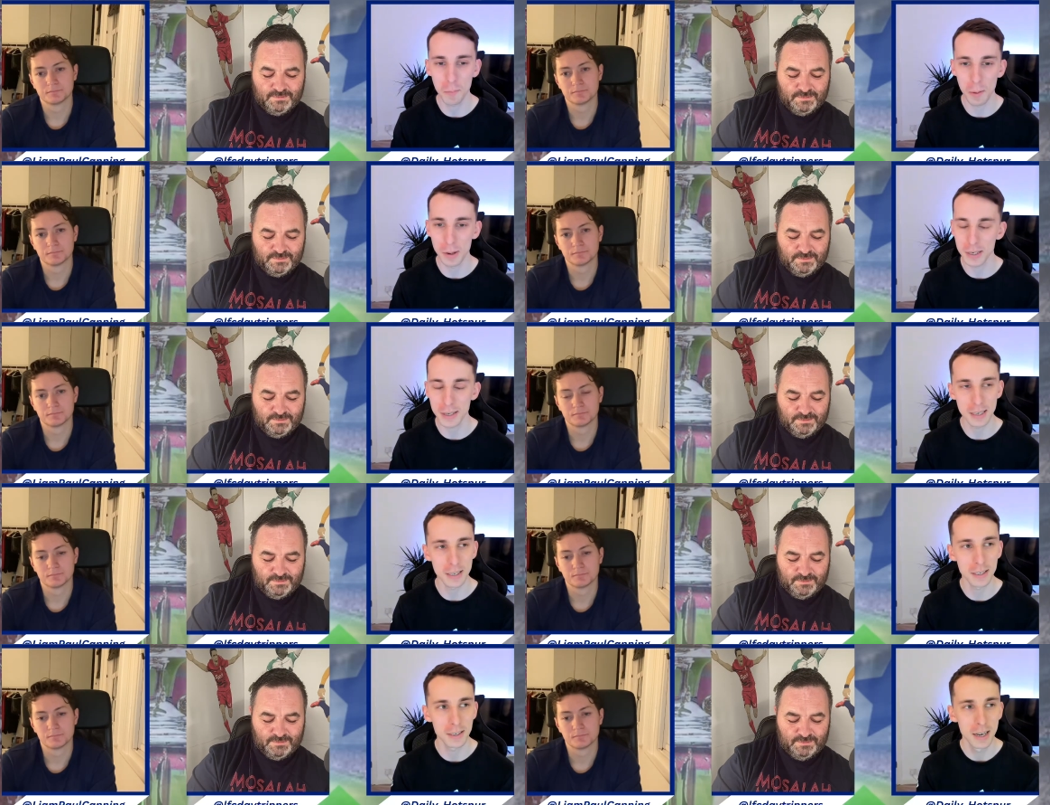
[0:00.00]
Speaker 1: the moment. I
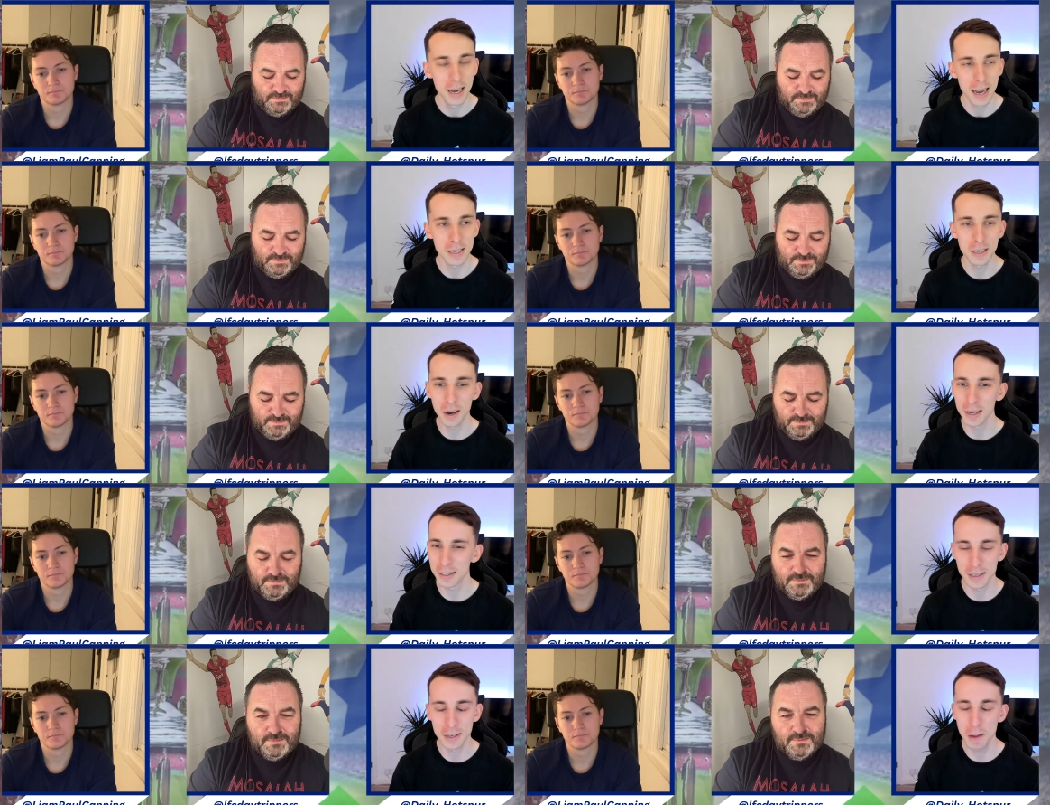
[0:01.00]
said that it's
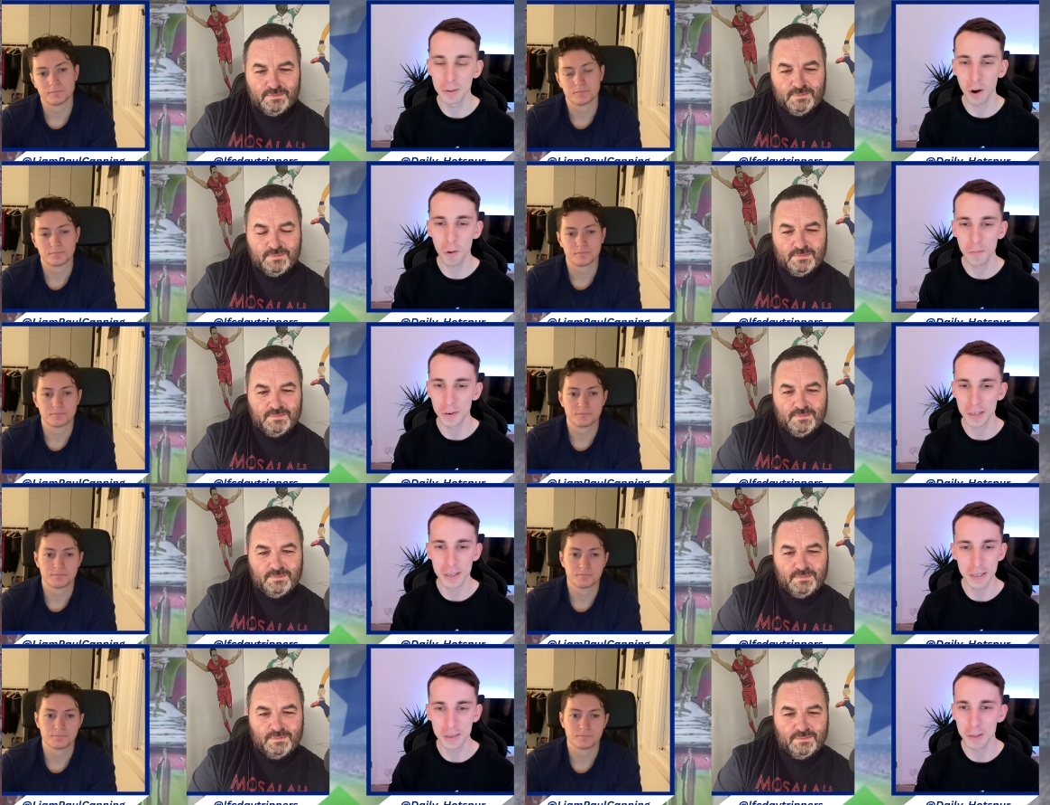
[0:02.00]
in terms of
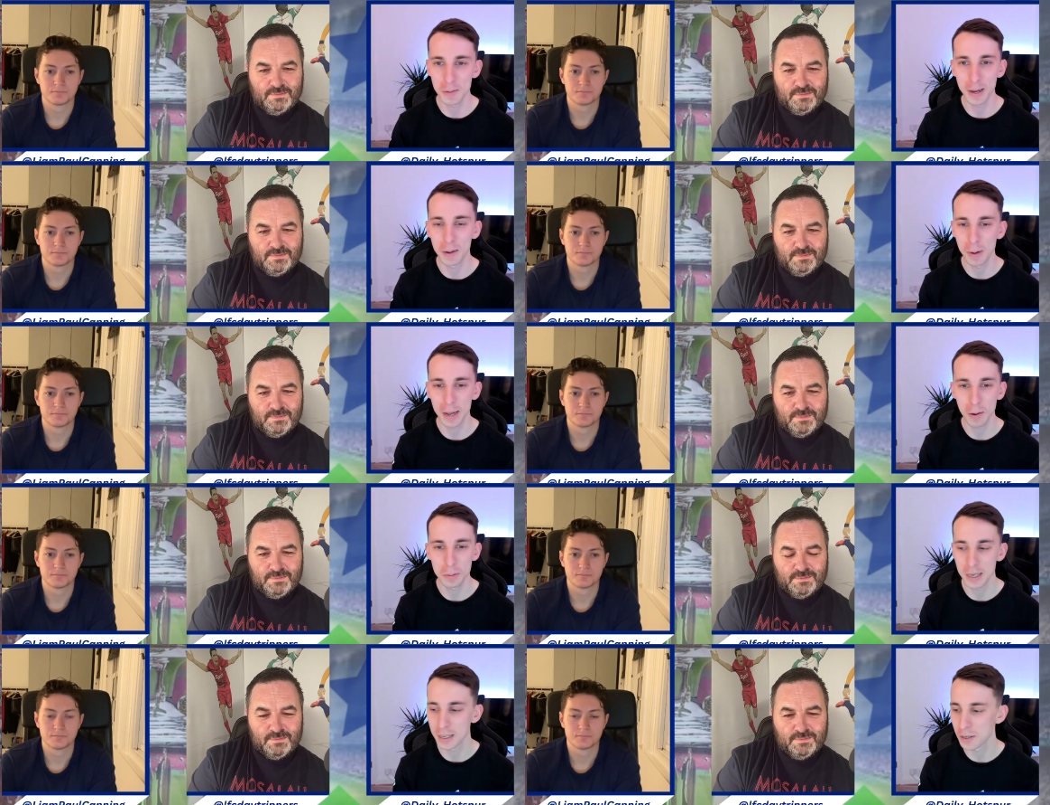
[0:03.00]
confidence, it seems to be complete
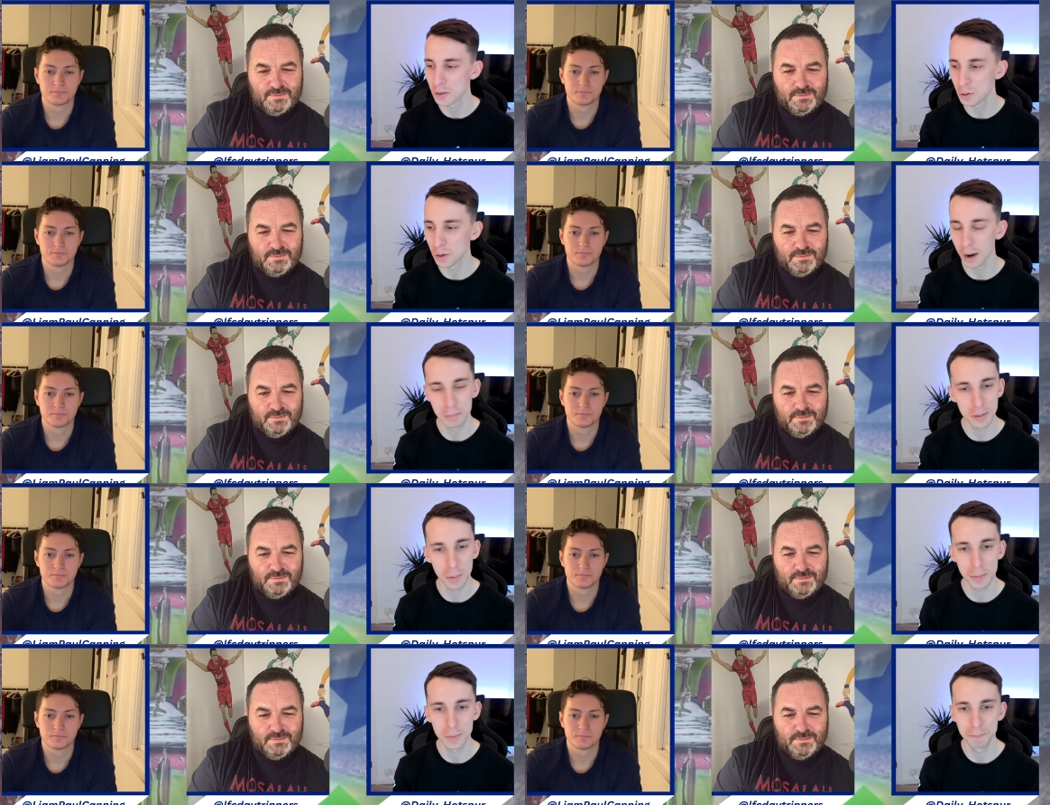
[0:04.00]
opposite of those two clubs at
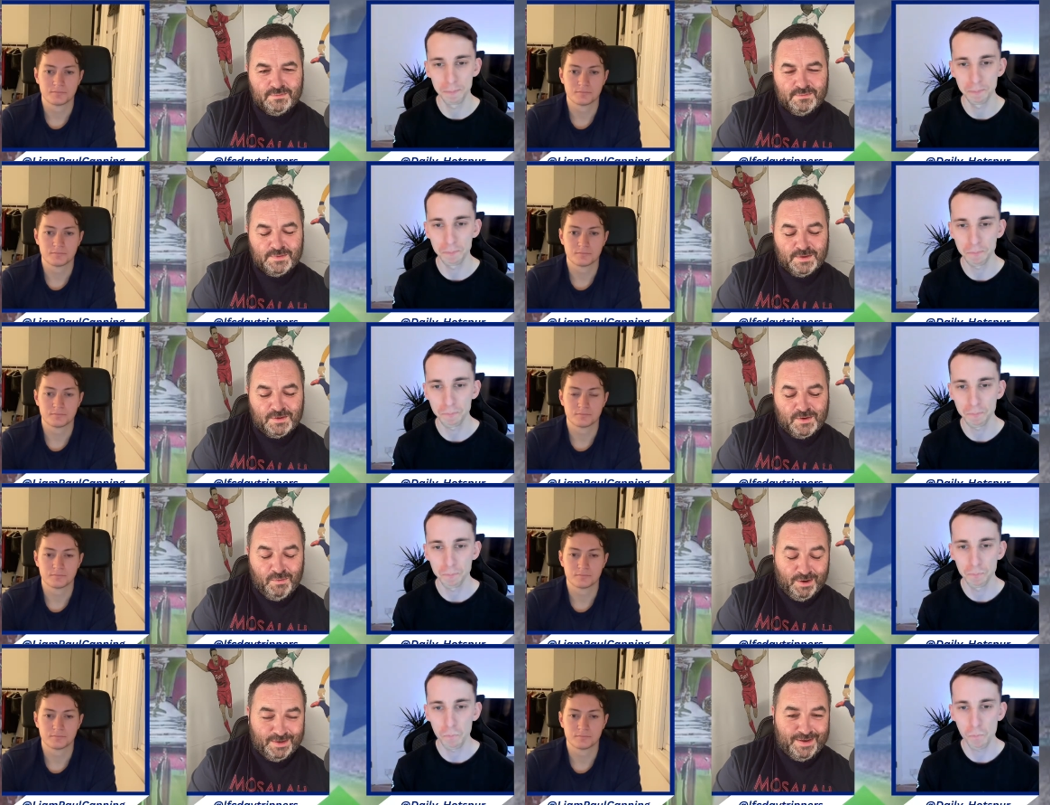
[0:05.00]
the moment.
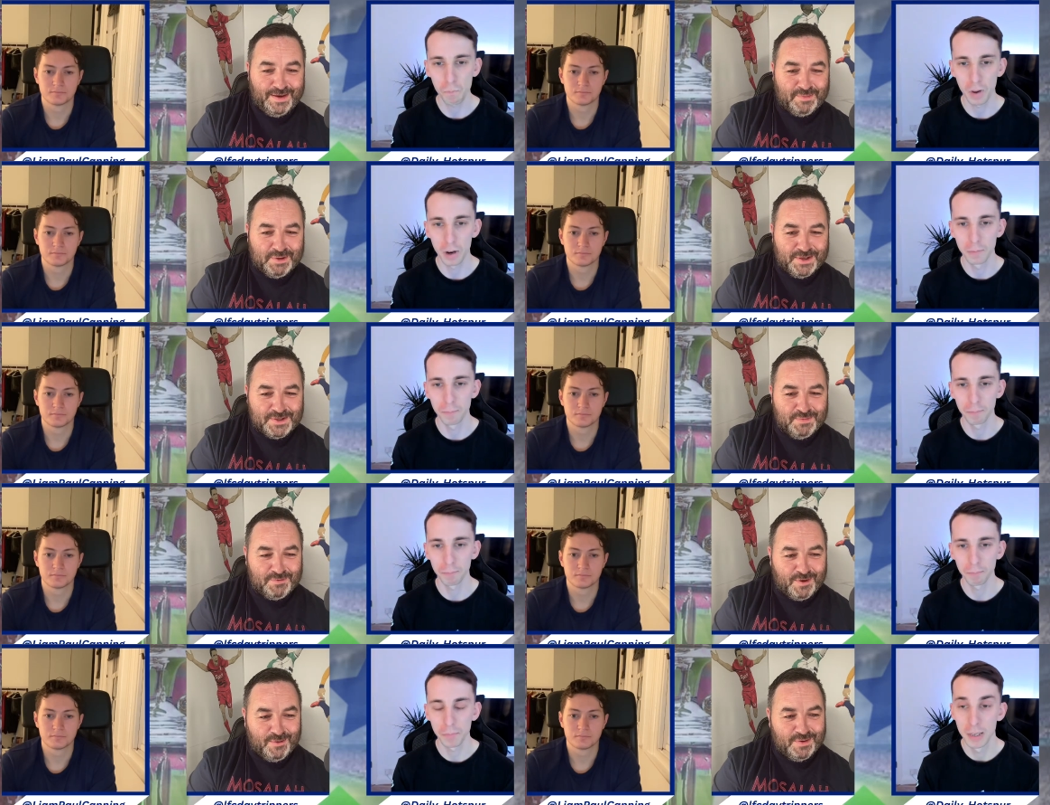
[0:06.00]
Speaker 2: Go on, I'll take your prediction
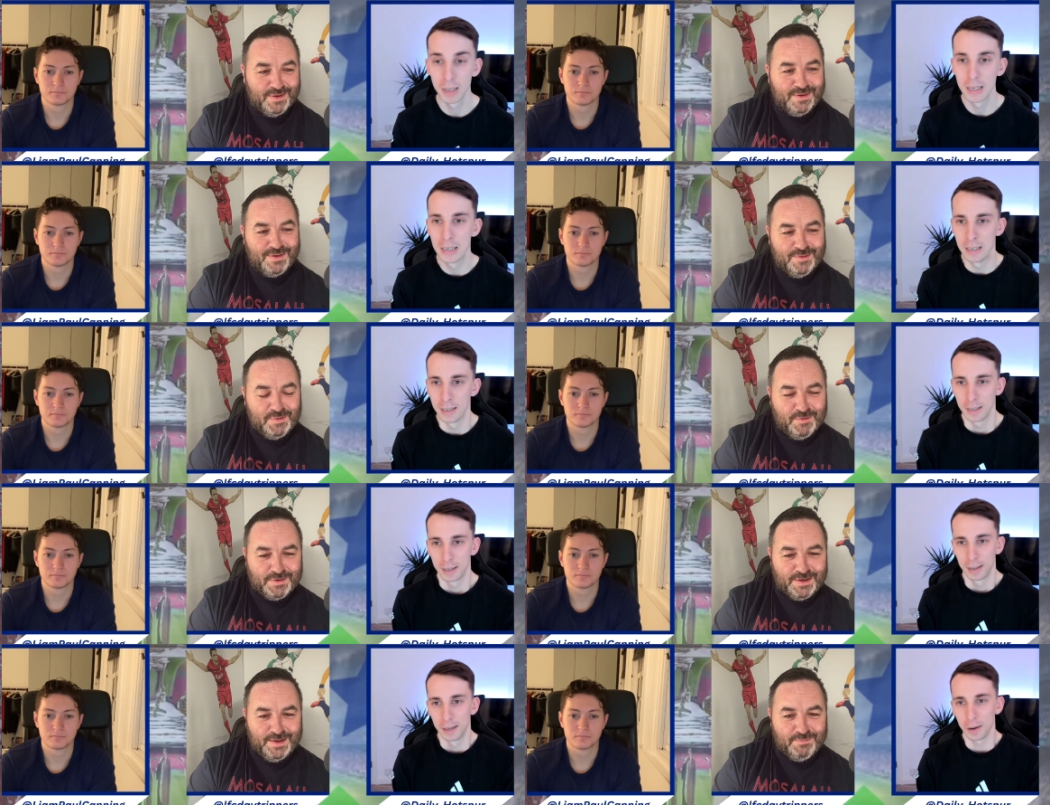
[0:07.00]
before we we
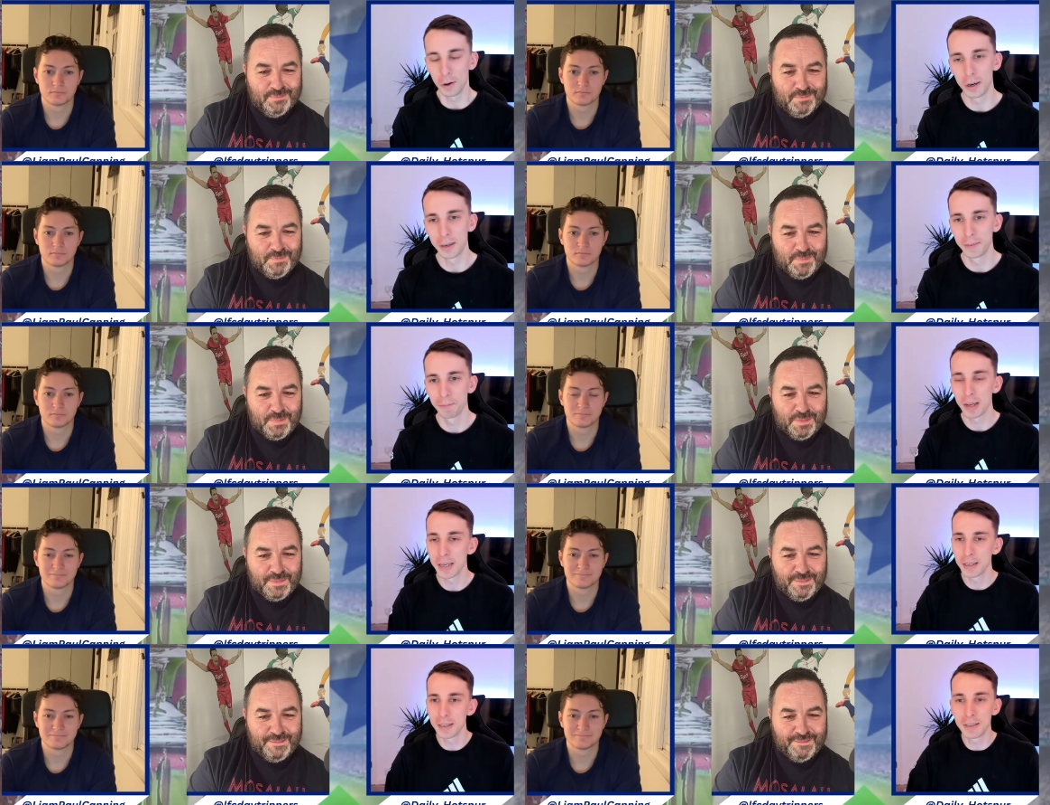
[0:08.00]
want to leave.
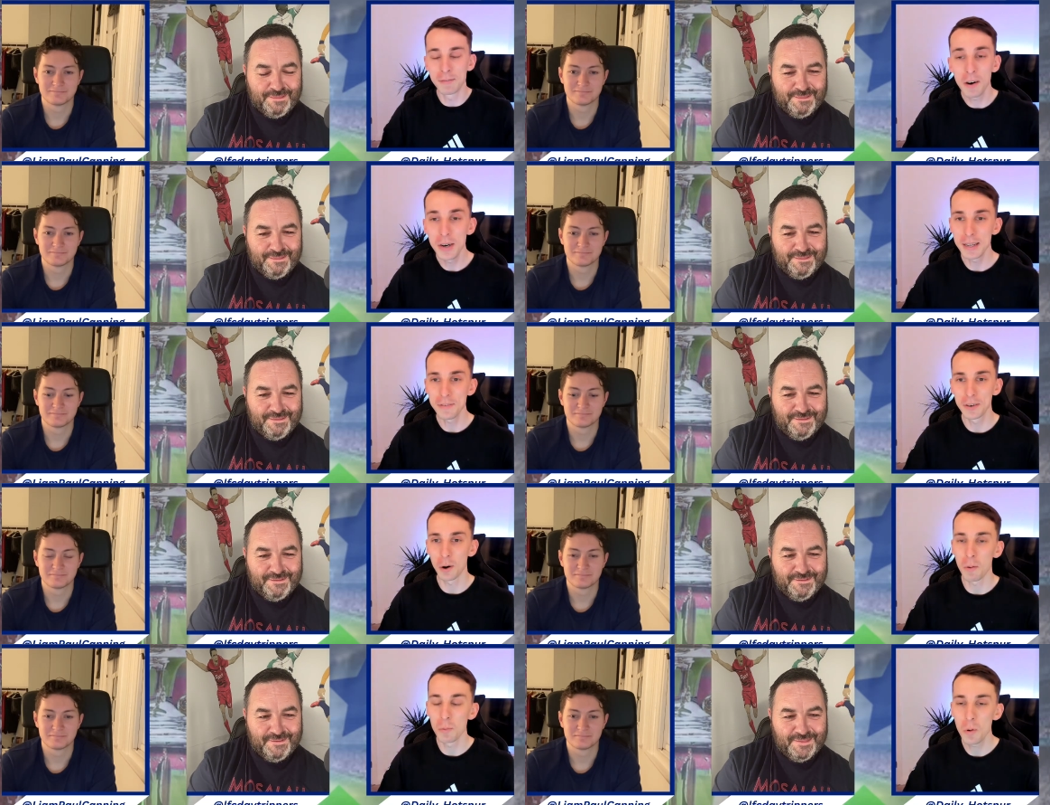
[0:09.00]
It's
Speaker 1: very
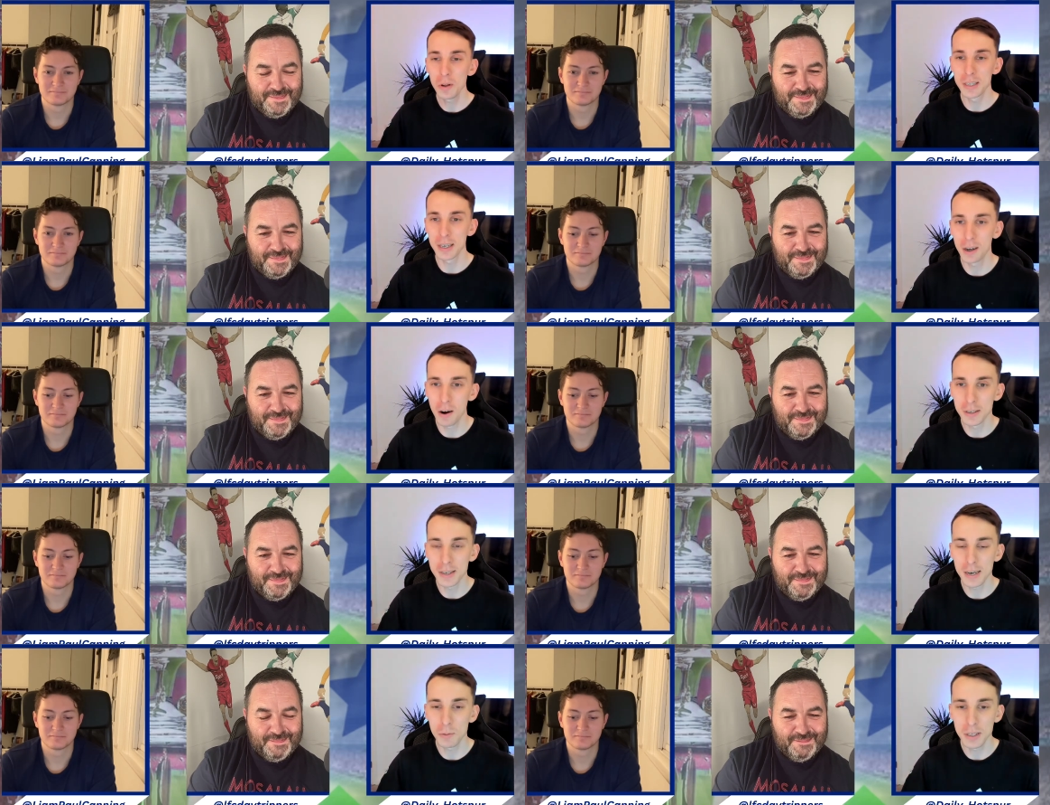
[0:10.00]
difficult. I wanted to go. I
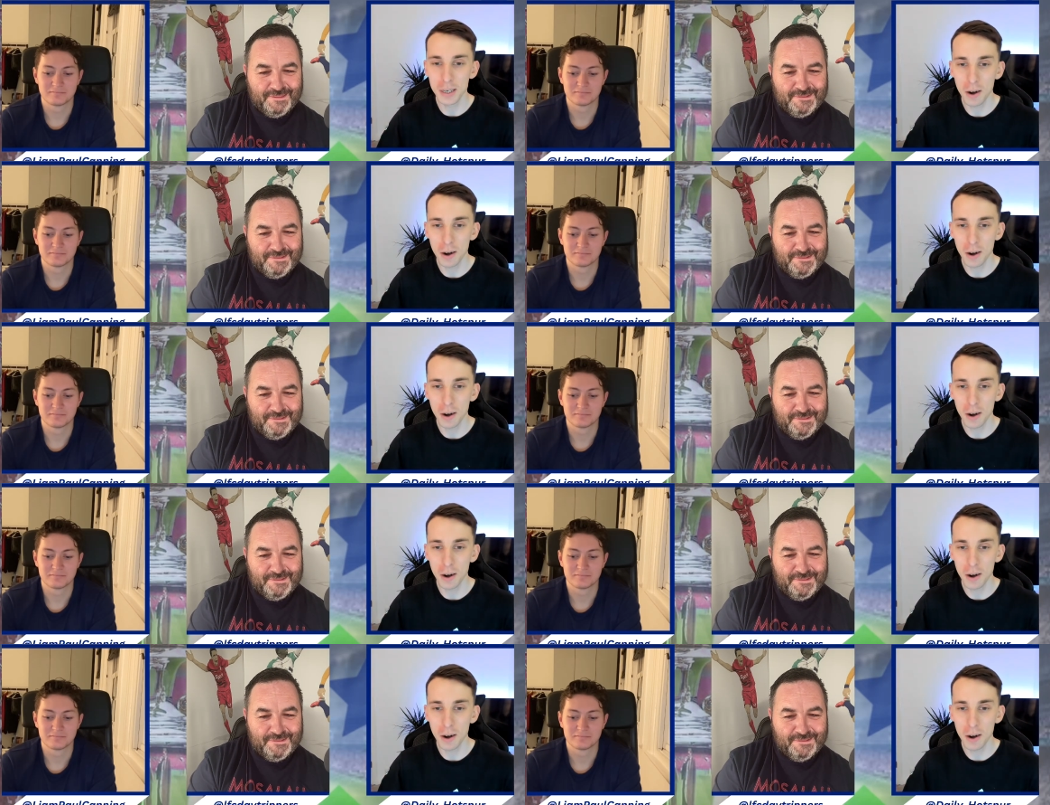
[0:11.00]
said I wanted